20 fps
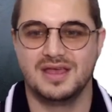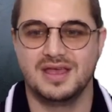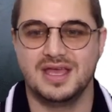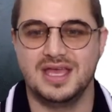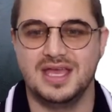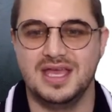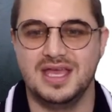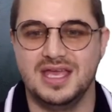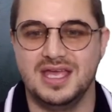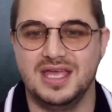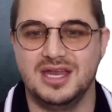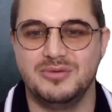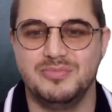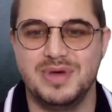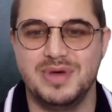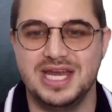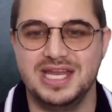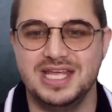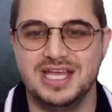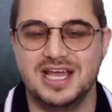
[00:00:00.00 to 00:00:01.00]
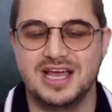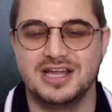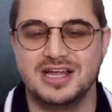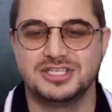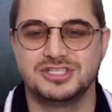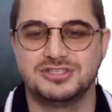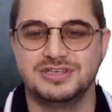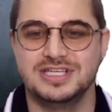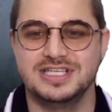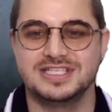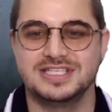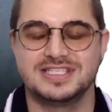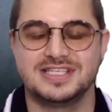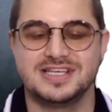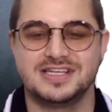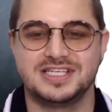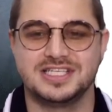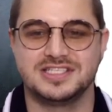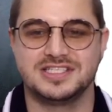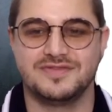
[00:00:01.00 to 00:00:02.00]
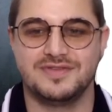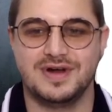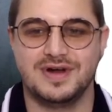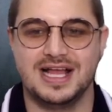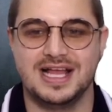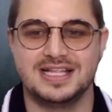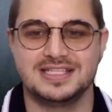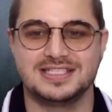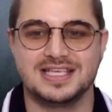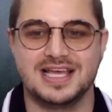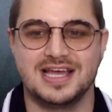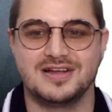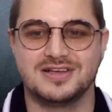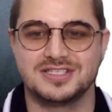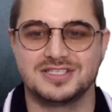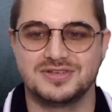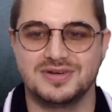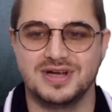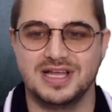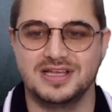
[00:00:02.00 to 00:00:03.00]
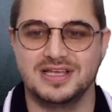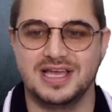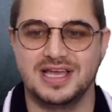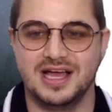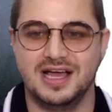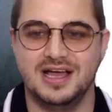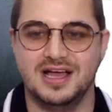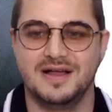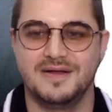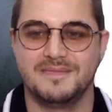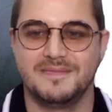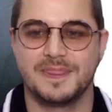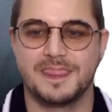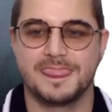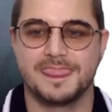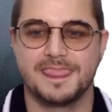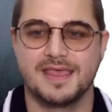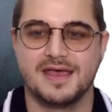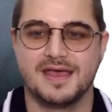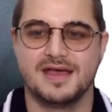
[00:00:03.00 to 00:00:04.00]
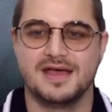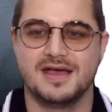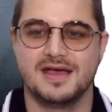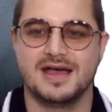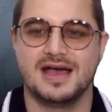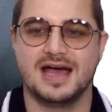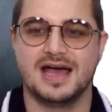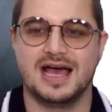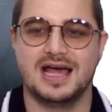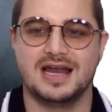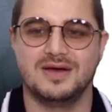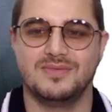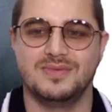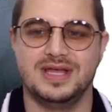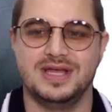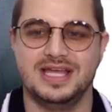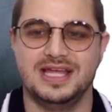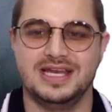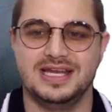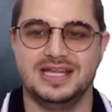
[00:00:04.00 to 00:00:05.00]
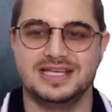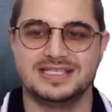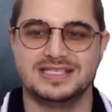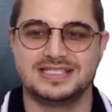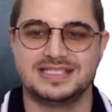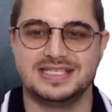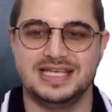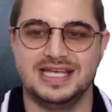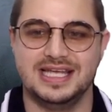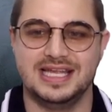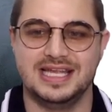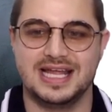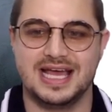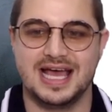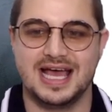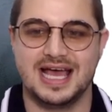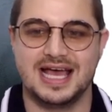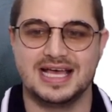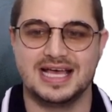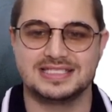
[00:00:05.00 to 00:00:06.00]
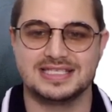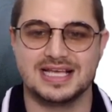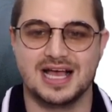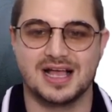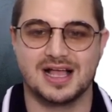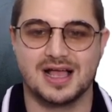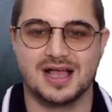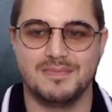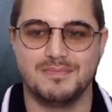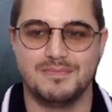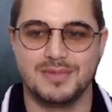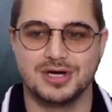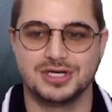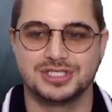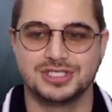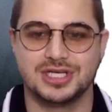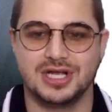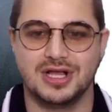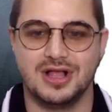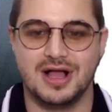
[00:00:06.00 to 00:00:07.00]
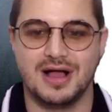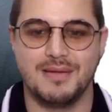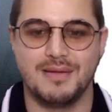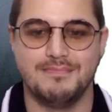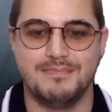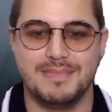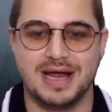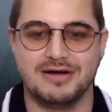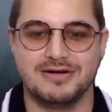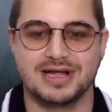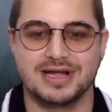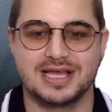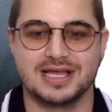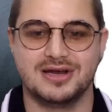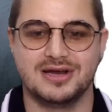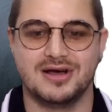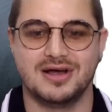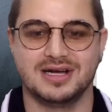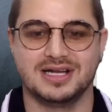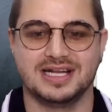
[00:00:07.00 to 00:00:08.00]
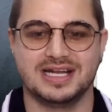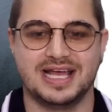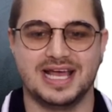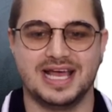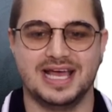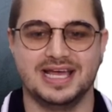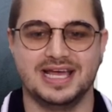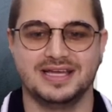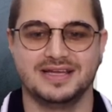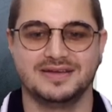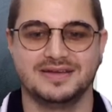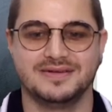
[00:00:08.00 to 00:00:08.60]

In many countries, such as France and Australia, Halloween is seen as a commercial American holiday.